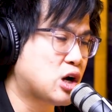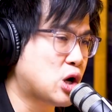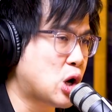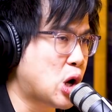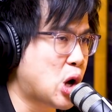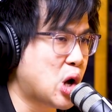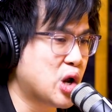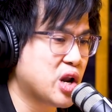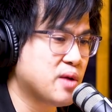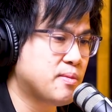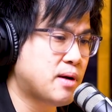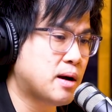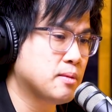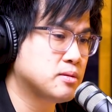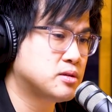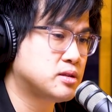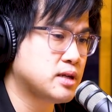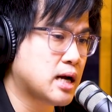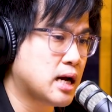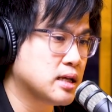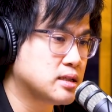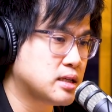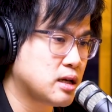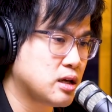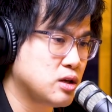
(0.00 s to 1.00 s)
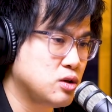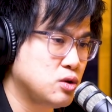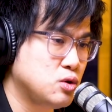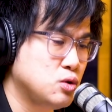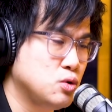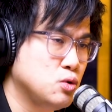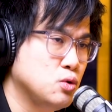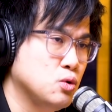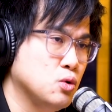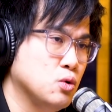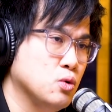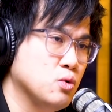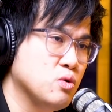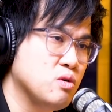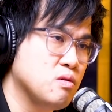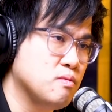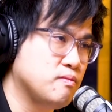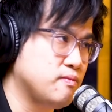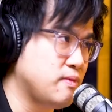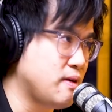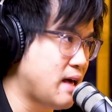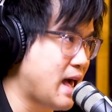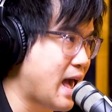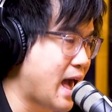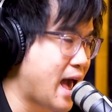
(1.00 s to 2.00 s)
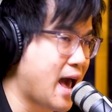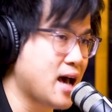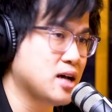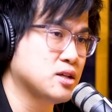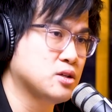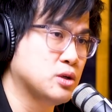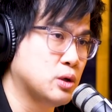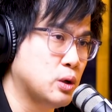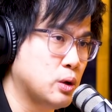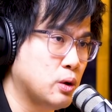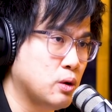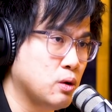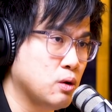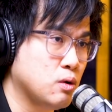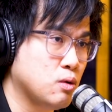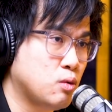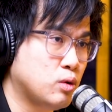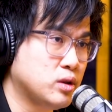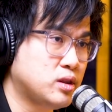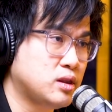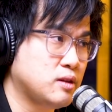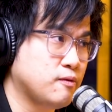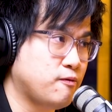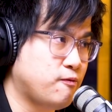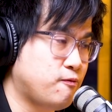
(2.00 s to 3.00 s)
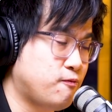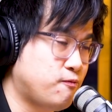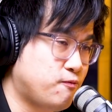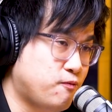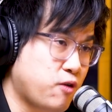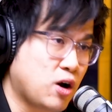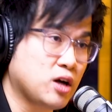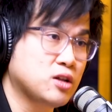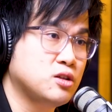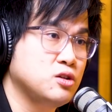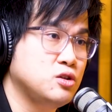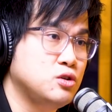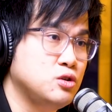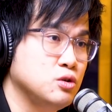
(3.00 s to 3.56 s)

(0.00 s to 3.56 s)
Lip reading: called him up straight. I said, you asshole, what the fuck did